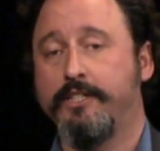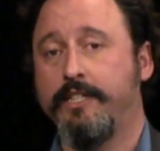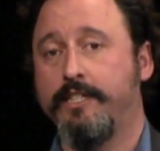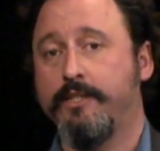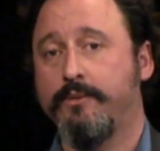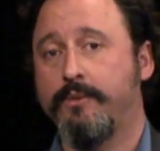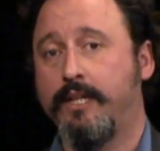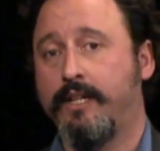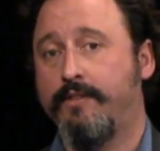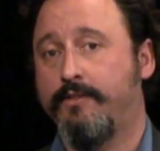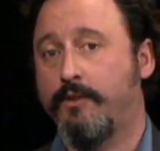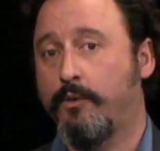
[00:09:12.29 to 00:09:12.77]

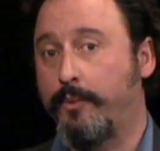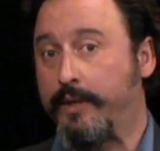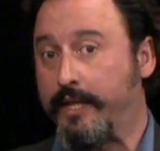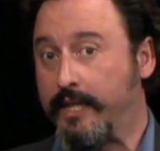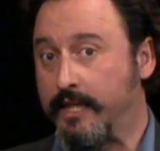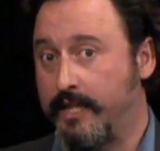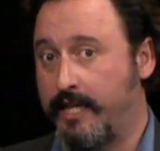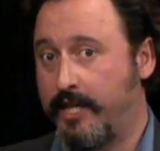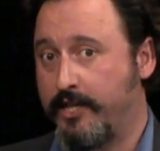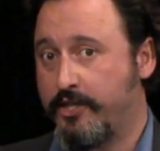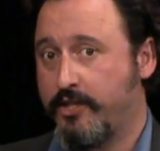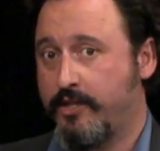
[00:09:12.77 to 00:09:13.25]
She's running for
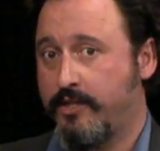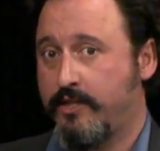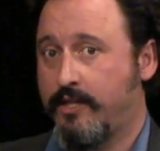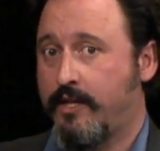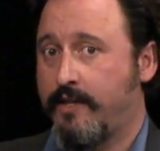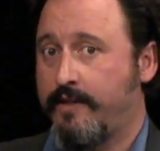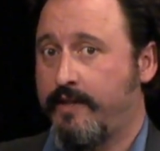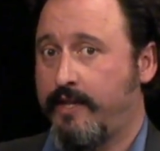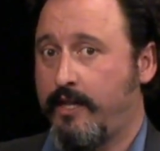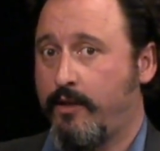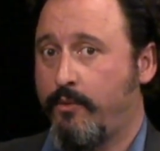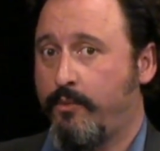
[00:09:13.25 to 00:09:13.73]
re-election
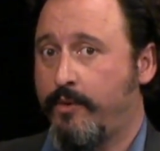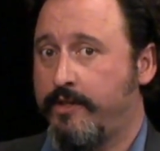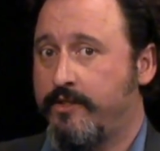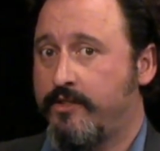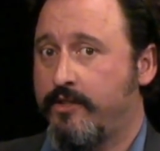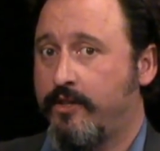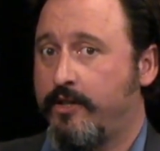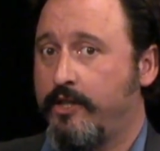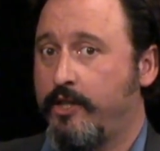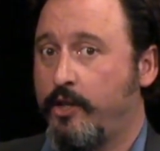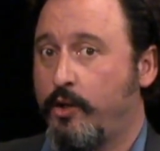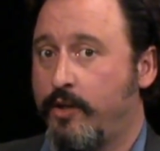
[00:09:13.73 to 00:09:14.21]
on the
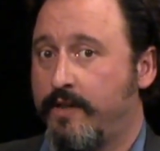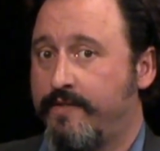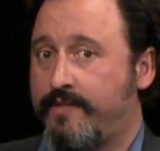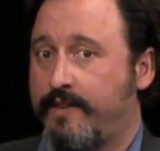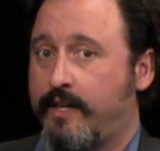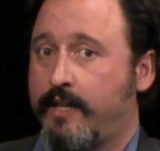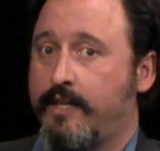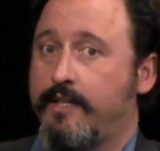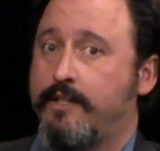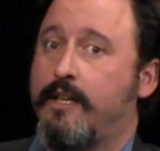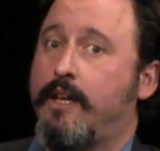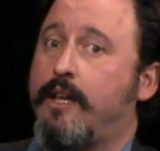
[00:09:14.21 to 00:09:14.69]
Windsor
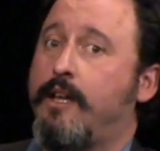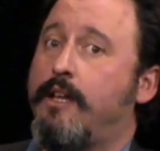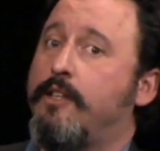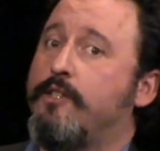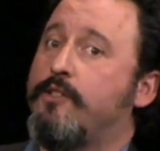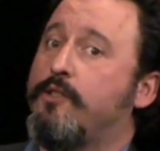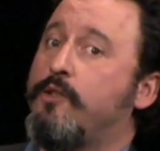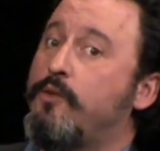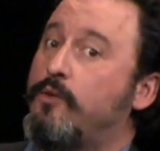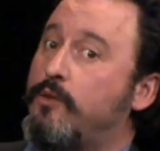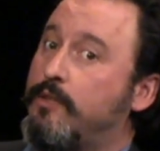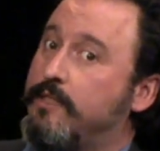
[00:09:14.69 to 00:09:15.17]
Unified
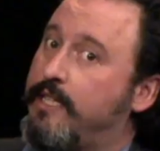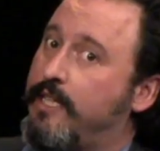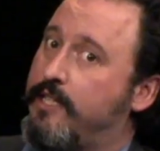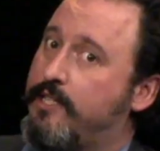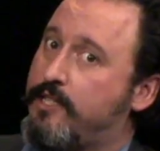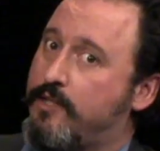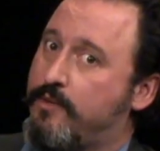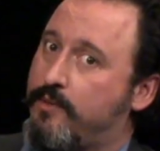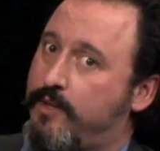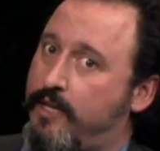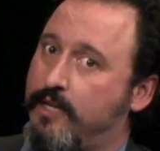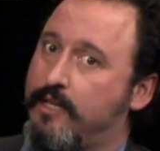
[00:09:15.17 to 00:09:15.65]
School
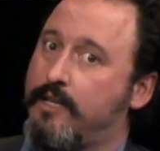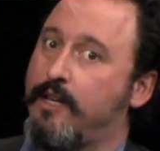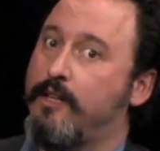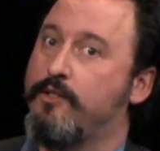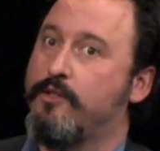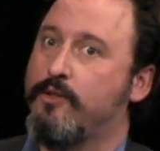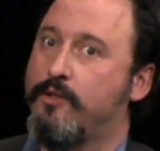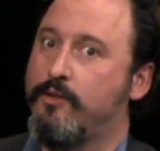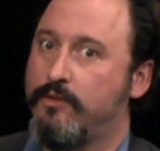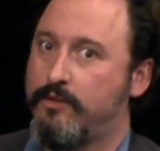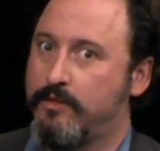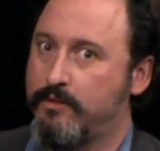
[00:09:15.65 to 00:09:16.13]
District
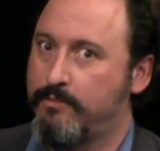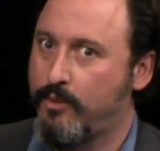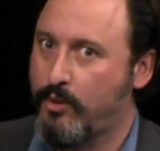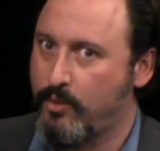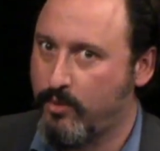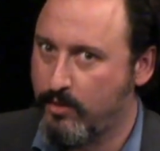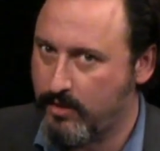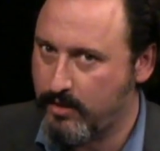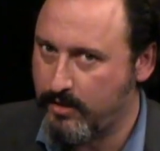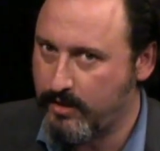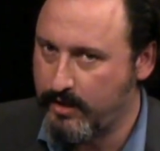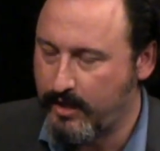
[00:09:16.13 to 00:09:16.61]
School
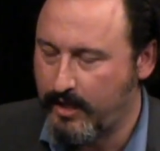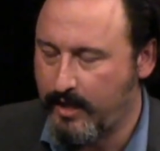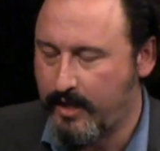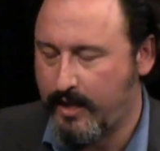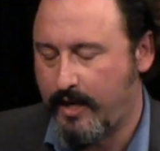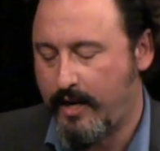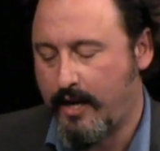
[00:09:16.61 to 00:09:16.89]
Board.